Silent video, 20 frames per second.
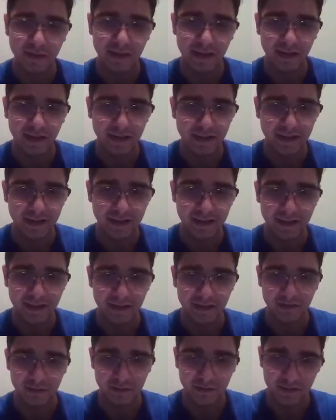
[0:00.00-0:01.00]
getting
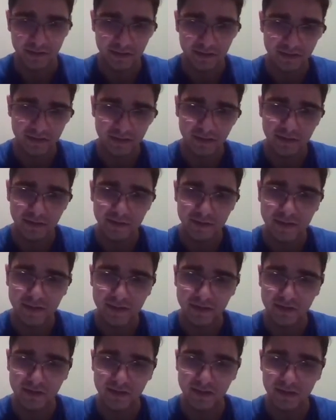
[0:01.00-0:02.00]
castled and didn't really
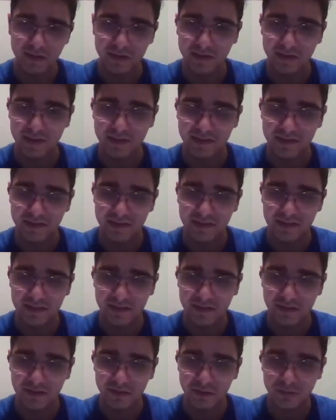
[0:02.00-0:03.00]
consider knight
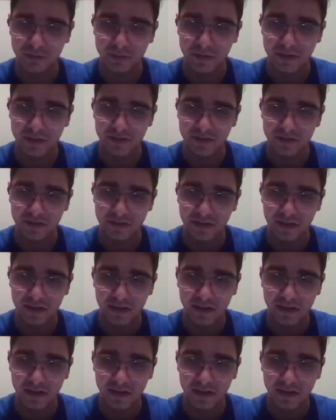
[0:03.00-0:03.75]
c6 too much.